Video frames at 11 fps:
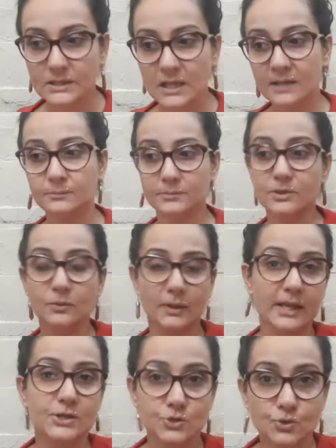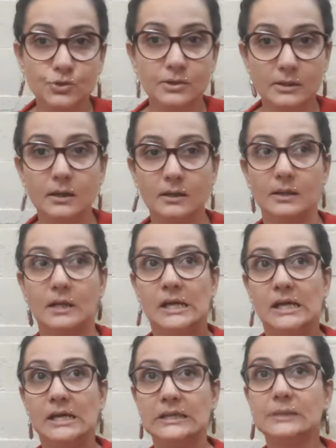and one has to uh,
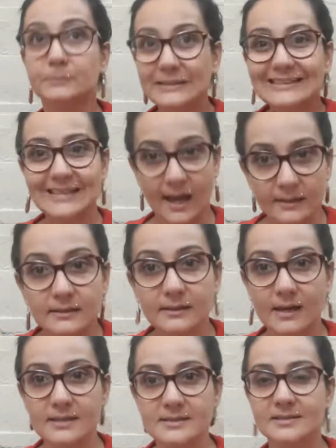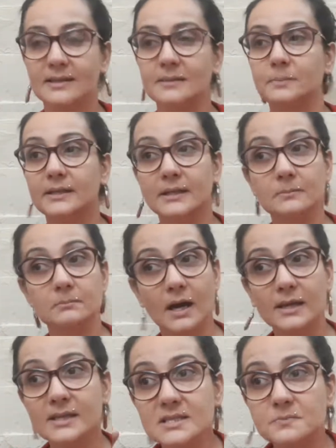completely analyze it. But in
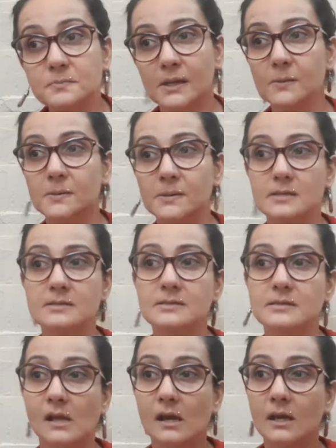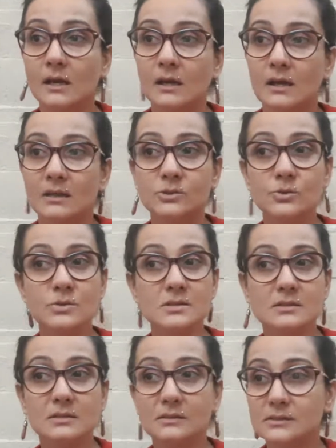my experience,
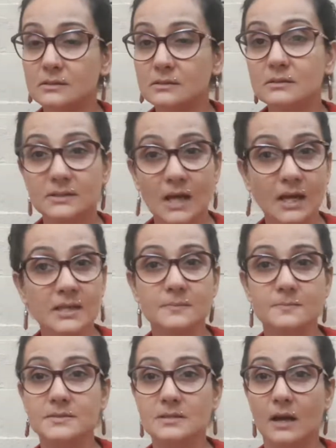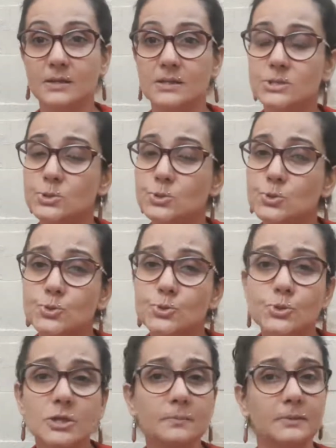those times are
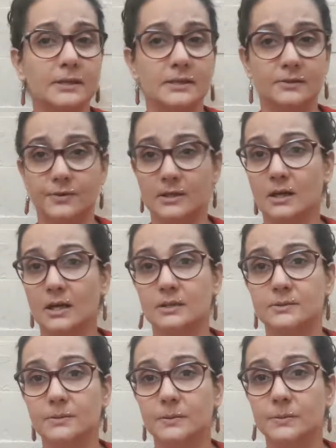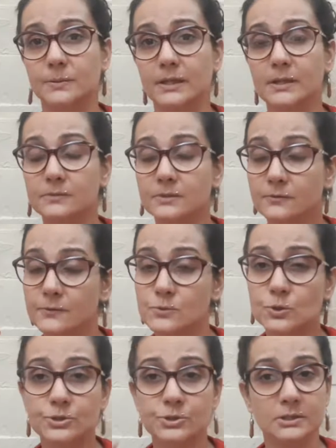extremely difficult. Okay, the
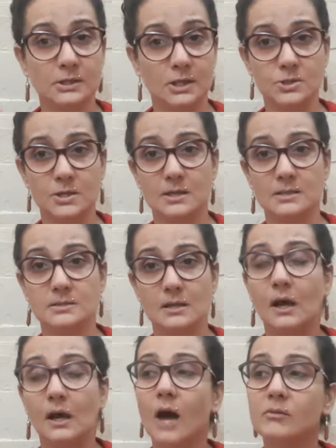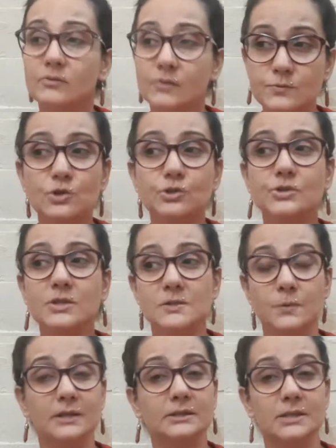Vimshotri dashas. I mean, Vimshotri is
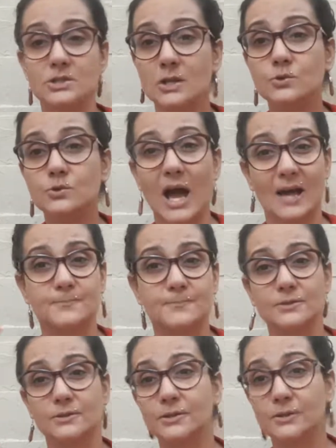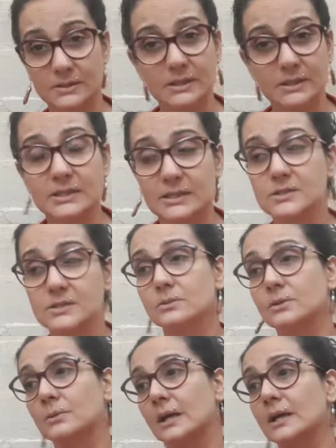one dasha you absolutely need to
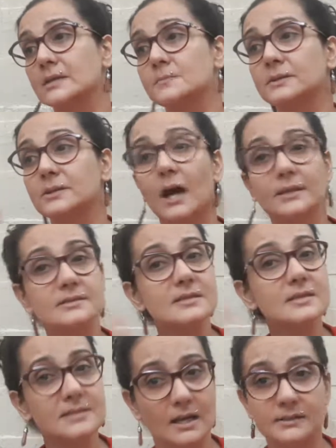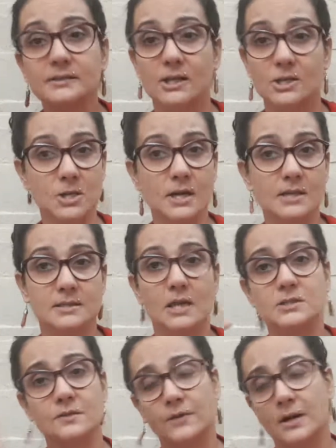look at, but there are six other dashas,
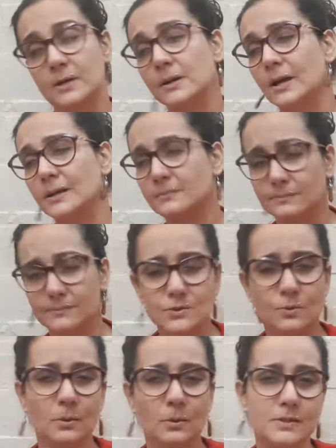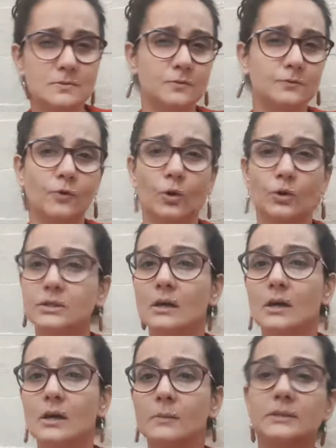Ashtavarga, and so on and so forth.
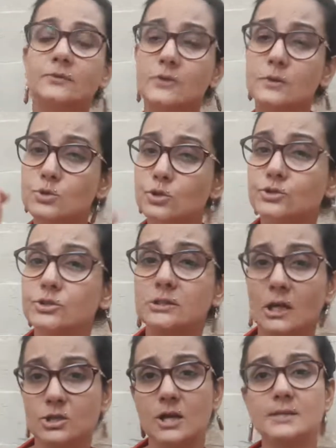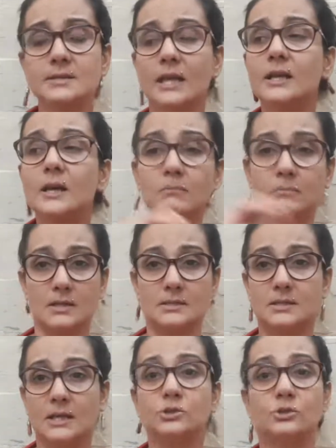But the Vimshotri dasha is like a must.
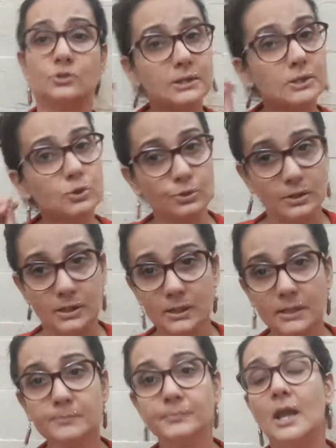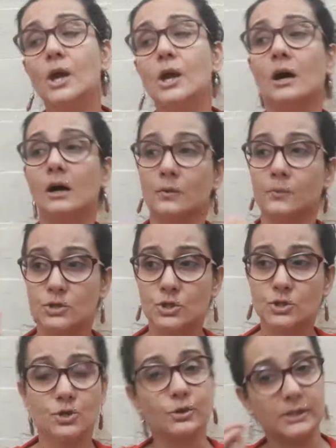Like, you look at the Kundali, which
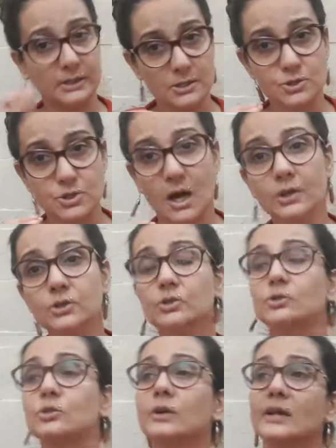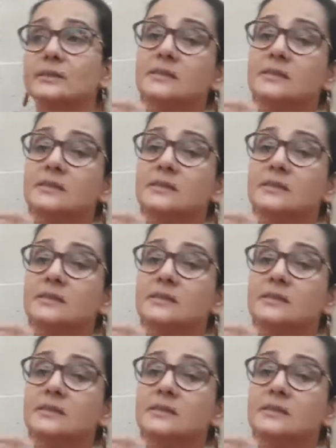is your natal chart. You look at the